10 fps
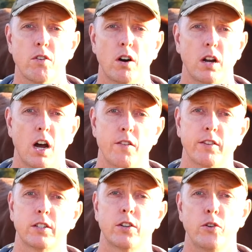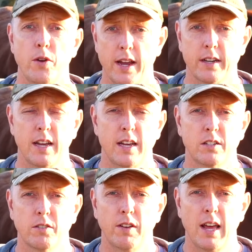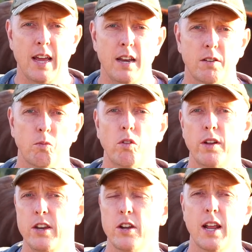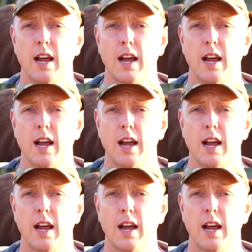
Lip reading: got over 2 hectares of land, well then you can